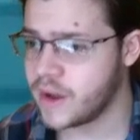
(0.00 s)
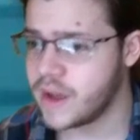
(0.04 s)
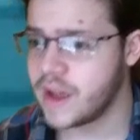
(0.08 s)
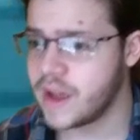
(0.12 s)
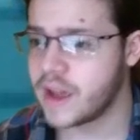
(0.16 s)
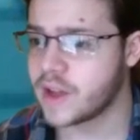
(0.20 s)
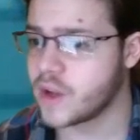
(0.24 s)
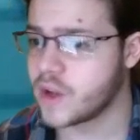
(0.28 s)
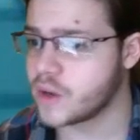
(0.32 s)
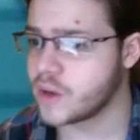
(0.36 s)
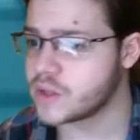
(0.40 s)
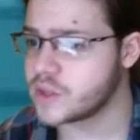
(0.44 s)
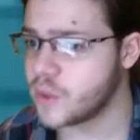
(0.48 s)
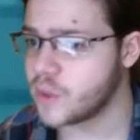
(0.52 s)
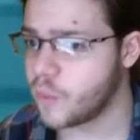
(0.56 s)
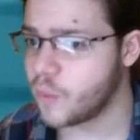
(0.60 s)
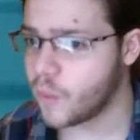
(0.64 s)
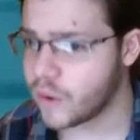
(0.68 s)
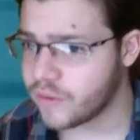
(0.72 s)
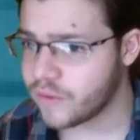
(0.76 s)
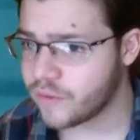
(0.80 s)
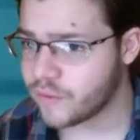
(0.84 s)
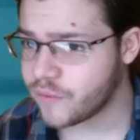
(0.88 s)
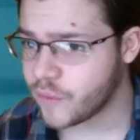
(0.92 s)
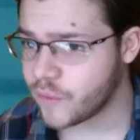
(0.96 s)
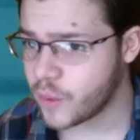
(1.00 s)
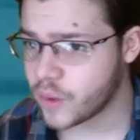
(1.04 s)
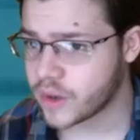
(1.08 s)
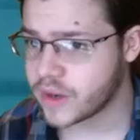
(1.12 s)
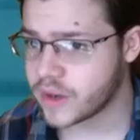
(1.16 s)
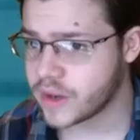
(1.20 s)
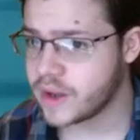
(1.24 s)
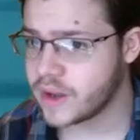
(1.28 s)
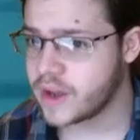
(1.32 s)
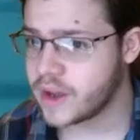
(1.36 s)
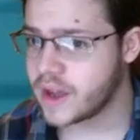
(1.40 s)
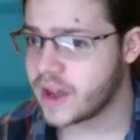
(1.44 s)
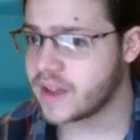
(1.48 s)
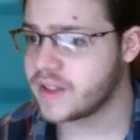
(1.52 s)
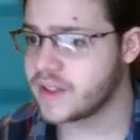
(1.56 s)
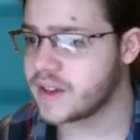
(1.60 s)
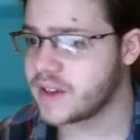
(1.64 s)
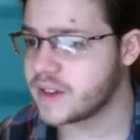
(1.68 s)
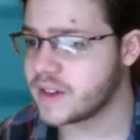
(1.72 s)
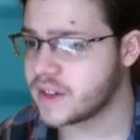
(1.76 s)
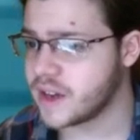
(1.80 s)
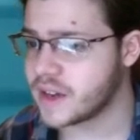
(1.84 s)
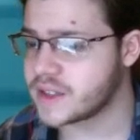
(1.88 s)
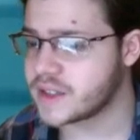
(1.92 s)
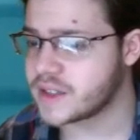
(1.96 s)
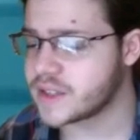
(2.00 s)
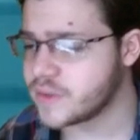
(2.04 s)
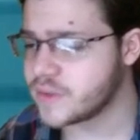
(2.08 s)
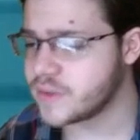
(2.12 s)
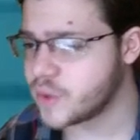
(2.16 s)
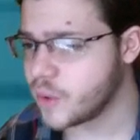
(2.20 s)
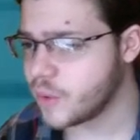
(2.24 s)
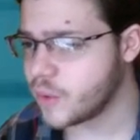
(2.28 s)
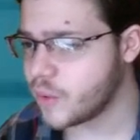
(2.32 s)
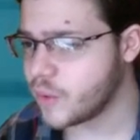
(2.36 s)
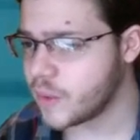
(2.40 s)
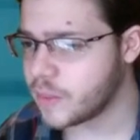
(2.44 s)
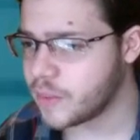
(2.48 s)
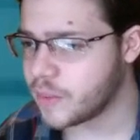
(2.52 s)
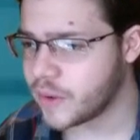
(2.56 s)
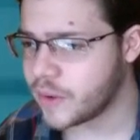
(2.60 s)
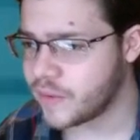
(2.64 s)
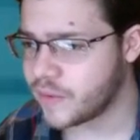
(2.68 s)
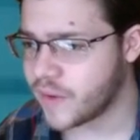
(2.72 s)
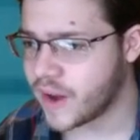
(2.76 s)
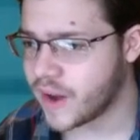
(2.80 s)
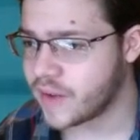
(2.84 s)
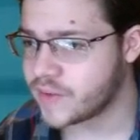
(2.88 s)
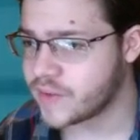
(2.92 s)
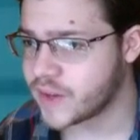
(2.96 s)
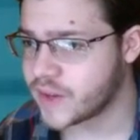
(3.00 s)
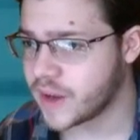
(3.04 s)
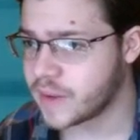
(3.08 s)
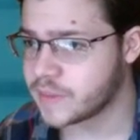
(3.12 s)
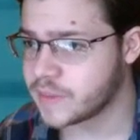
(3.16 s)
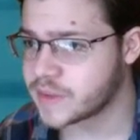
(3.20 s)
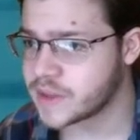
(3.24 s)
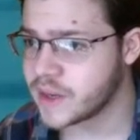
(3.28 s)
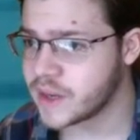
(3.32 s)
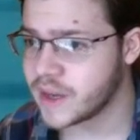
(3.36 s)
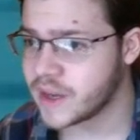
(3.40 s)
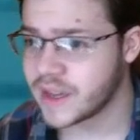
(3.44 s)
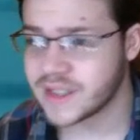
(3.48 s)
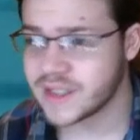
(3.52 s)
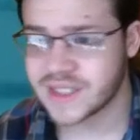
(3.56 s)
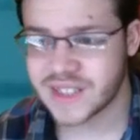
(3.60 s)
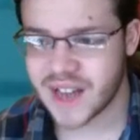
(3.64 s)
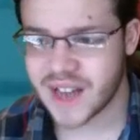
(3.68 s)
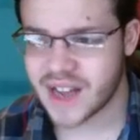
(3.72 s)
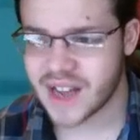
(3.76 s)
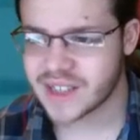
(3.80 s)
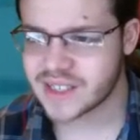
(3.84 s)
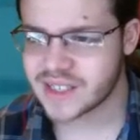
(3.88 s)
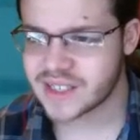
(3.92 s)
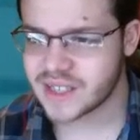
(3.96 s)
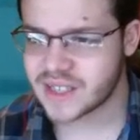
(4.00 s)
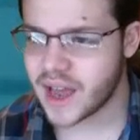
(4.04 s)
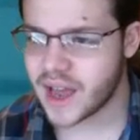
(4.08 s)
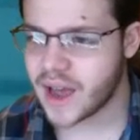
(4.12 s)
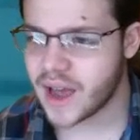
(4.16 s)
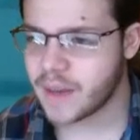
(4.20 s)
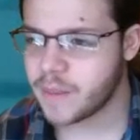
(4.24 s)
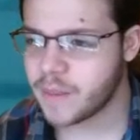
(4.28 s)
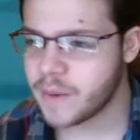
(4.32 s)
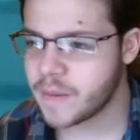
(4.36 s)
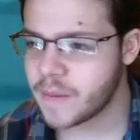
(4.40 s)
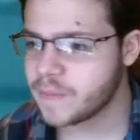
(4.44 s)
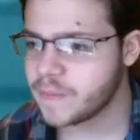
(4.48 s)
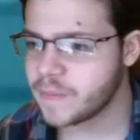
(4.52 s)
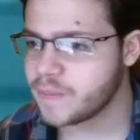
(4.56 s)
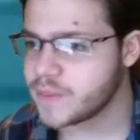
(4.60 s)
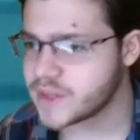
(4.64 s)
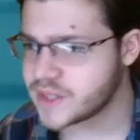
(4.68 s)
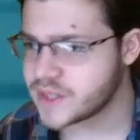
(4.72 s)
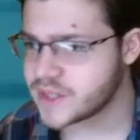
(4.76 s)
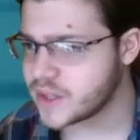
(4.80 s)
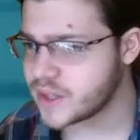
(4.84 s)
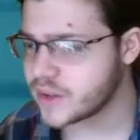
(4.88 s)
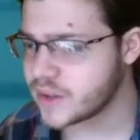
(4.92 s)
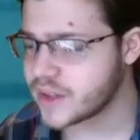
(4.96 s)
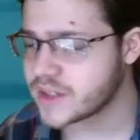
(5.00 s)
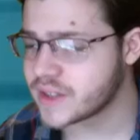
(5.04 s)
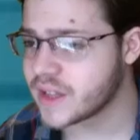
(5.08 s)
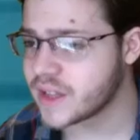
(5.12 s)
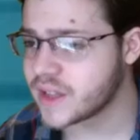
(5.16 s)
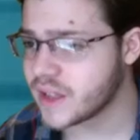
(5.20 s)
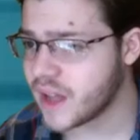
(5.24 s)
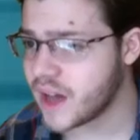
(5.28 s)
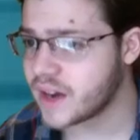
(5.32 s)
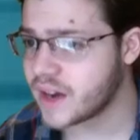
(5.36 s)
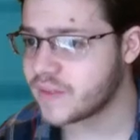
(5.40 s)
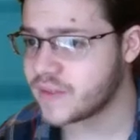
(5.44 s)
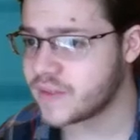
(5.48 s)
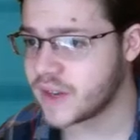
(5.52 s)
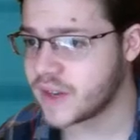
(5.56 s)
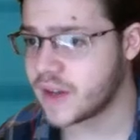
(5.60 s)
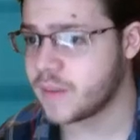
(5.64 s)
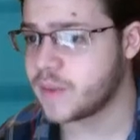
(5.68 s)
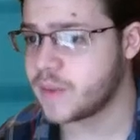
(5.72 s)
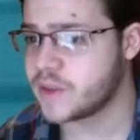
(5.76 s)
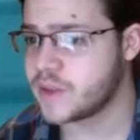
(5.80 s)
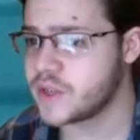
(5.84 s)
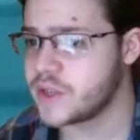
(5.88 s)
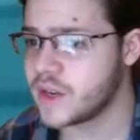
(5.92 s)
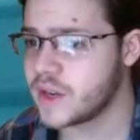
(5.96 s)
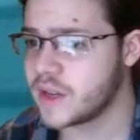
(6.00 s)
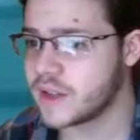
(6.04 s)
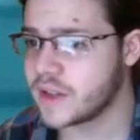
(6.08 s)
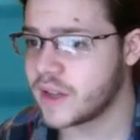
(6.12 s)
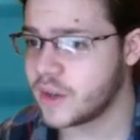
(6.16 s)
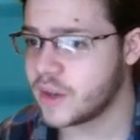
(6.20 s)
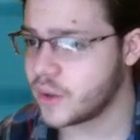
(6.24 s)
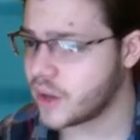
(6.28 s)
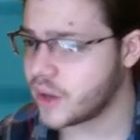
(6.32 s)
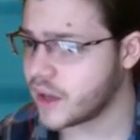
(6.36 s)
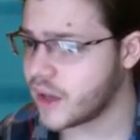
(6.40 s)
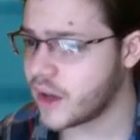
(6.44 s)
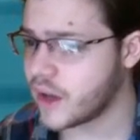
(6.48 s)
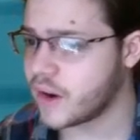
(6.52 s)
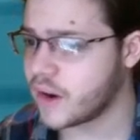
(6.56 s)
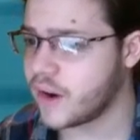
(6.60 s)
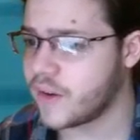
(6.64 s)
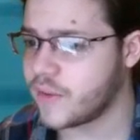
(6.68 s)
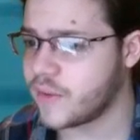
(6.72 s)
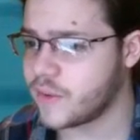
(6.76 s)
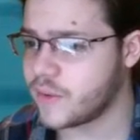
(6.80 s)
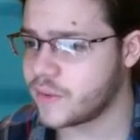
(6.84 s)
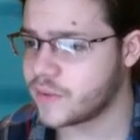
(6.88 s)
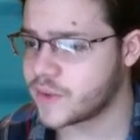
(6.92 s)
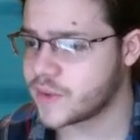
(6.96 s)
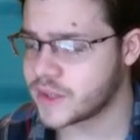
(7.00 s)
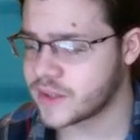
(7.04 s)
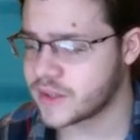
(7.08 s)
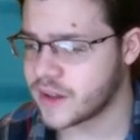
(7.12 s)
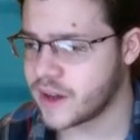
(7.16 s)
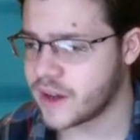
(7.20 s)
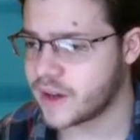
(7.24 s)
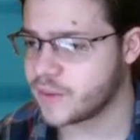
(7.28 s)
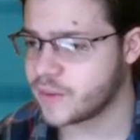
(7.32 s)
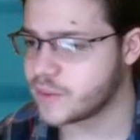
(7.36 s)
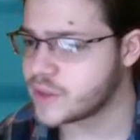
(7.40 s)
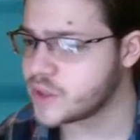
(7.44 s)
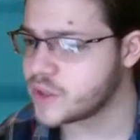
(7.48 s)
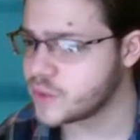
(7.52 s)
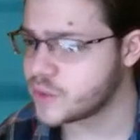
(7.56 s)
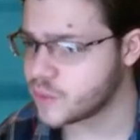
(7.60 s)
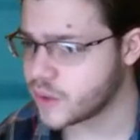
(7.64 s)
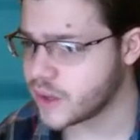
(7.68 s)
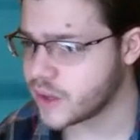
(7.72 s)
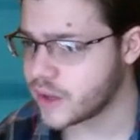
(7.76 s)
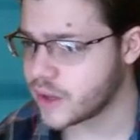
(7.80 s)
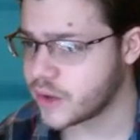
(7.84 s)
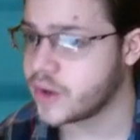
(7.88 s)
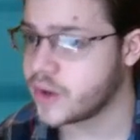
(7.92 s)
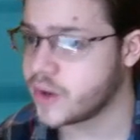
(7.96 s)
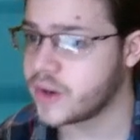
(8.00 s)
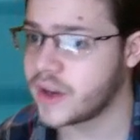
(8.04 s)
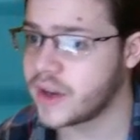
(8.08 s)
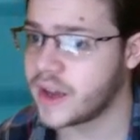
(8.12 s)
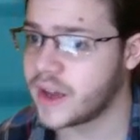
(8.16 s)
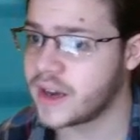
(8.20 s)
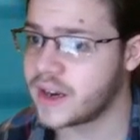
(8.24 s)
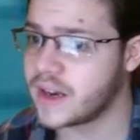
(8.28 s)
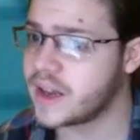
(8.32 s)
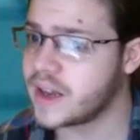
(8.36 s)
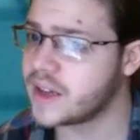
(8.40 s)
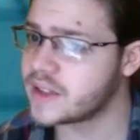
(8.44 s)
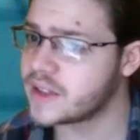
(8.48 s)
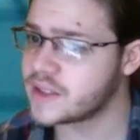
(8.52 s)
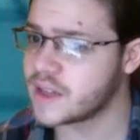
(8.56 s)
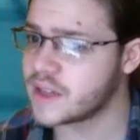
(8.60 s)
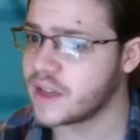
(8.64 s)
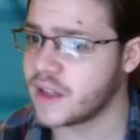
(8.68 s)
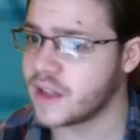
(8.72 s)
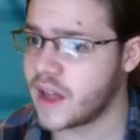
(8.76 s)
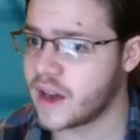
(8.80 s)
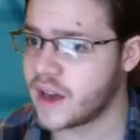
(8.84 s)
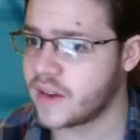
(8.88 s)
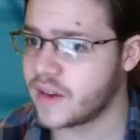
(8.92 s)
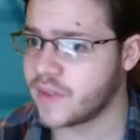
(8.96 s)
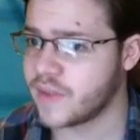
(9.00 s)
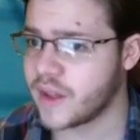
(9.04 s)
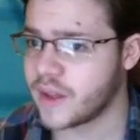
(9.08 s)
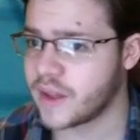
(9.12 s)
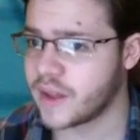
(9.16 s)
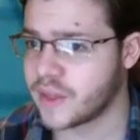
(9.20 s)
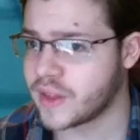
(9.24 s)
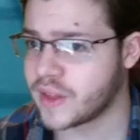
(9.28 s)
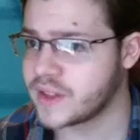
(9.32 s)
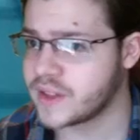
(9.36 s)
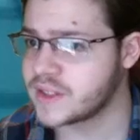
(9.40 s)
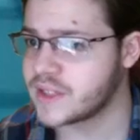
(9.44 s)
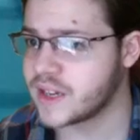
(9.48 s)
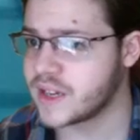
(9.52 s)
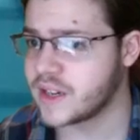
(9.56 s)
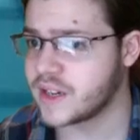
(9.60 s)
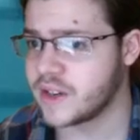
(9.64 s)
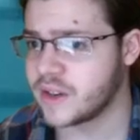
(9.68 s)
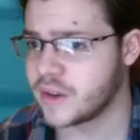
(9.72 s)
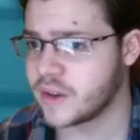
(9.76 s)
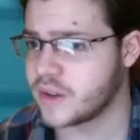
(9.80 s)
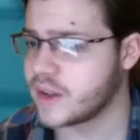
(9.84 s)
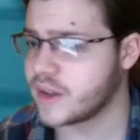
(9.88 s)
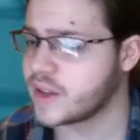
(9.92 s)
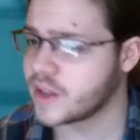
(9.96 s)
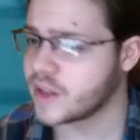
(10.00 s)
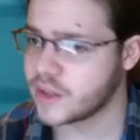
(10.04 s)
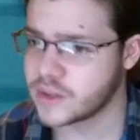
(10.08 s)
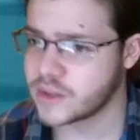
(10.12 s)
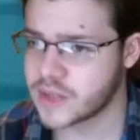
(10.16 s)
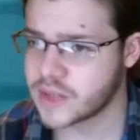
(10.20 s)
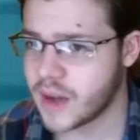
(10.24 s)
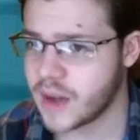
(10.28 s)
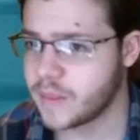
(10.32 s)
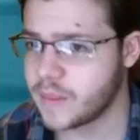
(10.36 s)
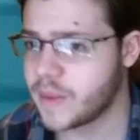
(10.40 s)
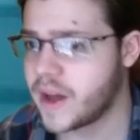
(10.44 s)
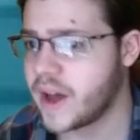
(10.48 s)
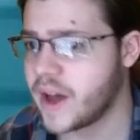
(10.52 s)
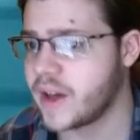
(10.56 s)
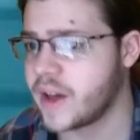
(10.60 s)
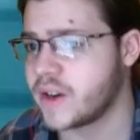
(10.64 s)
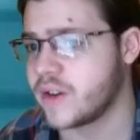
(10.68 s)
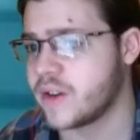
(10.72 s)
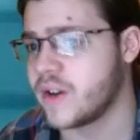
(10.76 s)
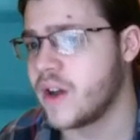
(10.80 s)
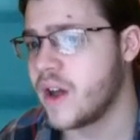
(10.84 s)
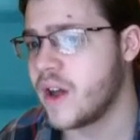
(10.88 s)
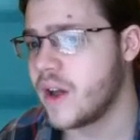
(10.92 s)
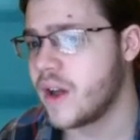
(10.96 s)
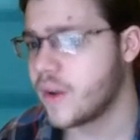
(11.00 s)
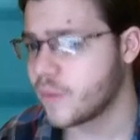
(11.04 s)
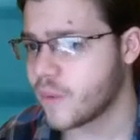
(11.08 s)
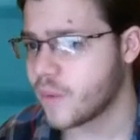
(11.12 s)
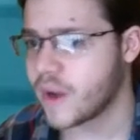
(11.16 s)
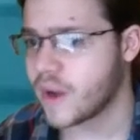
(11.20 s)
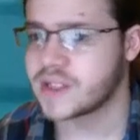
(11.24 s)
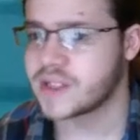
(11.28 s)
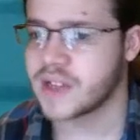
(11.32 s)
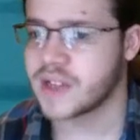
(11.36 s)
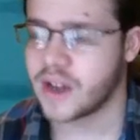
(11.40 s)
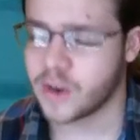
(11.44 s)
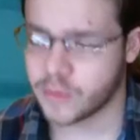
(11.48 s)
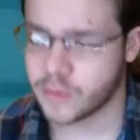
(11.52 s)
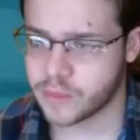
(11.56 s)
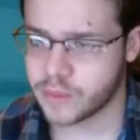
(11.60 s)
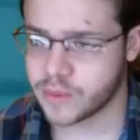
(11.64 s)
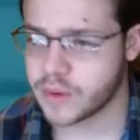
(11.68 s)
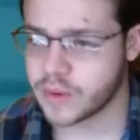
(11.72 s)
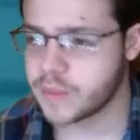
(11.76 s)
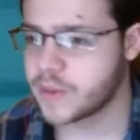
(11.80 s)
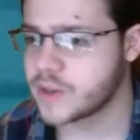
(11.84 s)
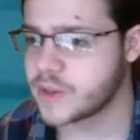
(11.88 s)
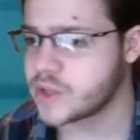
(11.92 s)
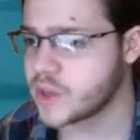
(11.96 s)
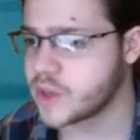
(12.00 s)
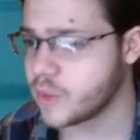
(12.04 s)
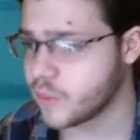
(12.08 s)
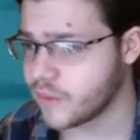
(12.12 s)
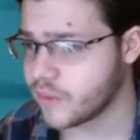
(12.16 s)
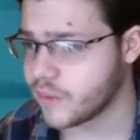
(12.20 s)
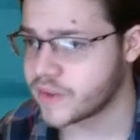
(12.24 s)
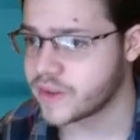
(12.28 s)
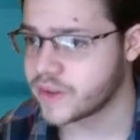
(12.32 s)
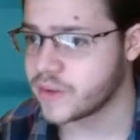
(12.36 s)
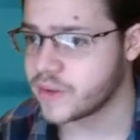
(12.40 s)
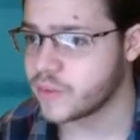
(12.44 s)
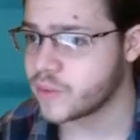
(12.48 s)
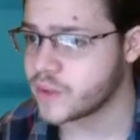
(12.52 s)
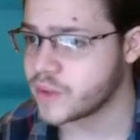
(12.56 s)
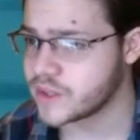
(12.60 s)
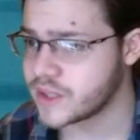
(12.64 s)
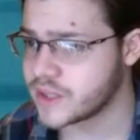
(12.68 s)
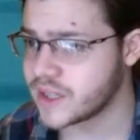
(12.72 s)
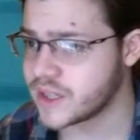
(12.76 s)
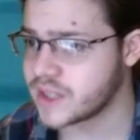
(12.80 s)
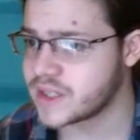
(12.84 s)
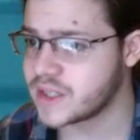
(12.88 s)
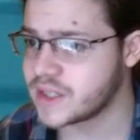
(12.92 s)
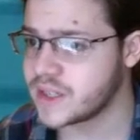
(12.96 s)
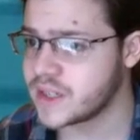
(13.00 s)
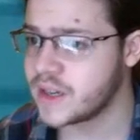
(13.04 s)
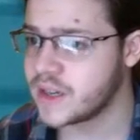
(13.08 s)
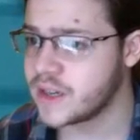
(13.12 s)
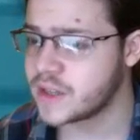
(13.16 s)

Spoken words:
It goes to 140. And then Guts gives you a 1.5 times. It's not Stab, but still, that's a lot of damage that you can get off on Facade, which is really good. And it hits a lot of like things that, like Close Combat or Rock Slide or Bullet Punch can resist.